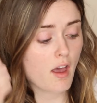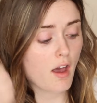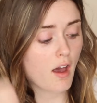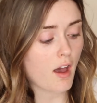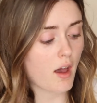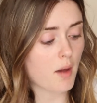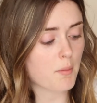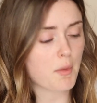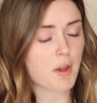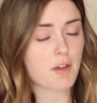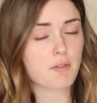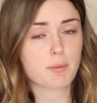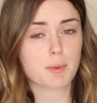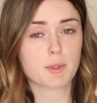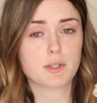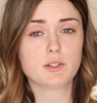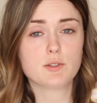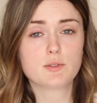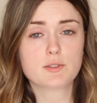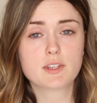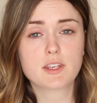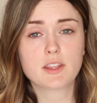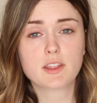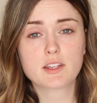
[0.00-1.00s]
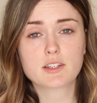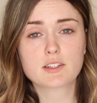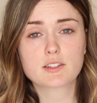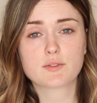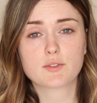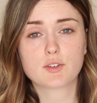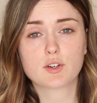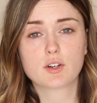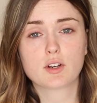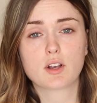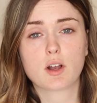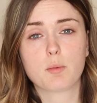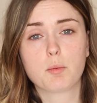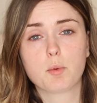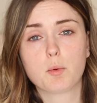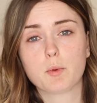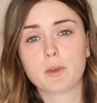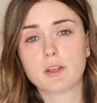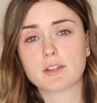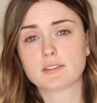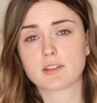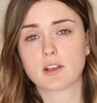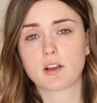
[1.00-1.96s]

I've been using this for a couple weeks.